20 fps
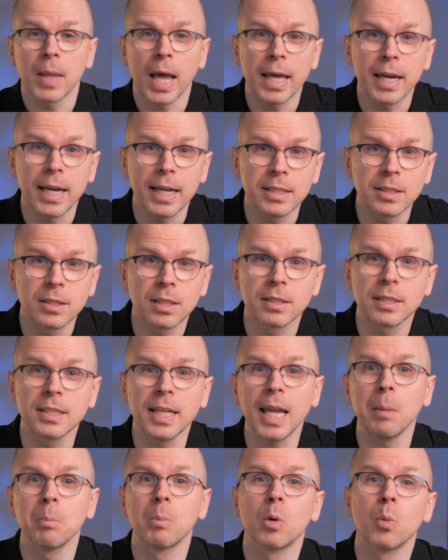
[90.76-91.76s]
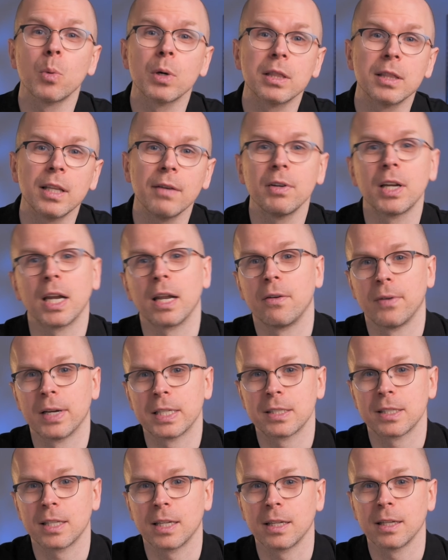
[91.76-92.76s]
And it's the same with dividend
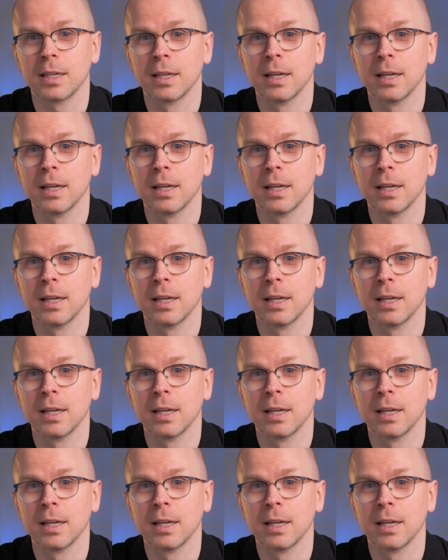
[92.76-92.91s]
investing.